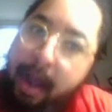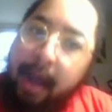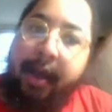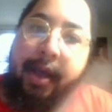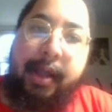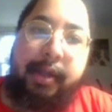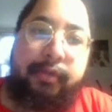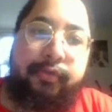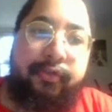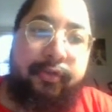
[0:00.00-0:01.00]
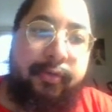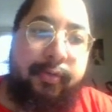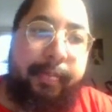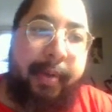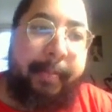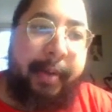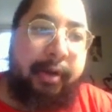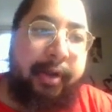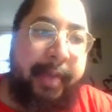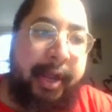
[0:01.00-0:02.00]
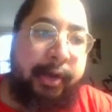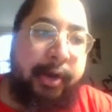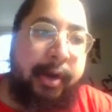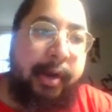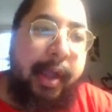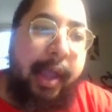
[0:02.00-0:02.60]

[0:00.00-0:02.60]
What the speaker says: to pump our commander